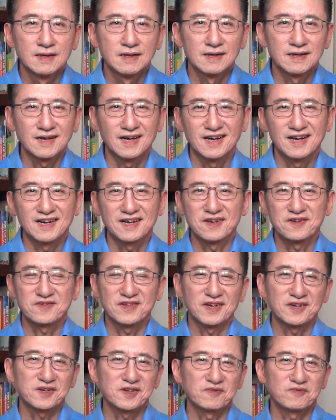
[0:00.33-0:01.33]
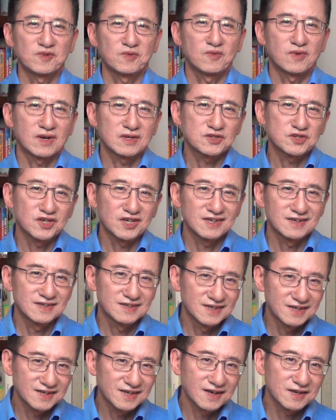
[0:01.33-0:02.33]
Hi, thank you for watching
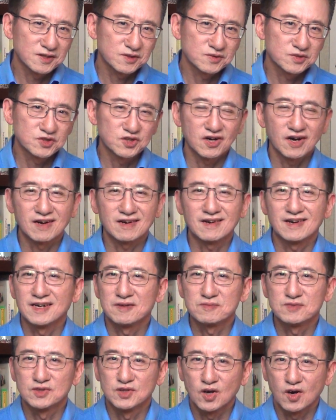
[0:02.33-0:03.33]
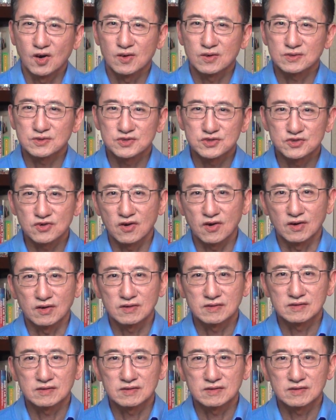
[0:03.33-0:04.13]
Digging to China. I'm Dong Xiong.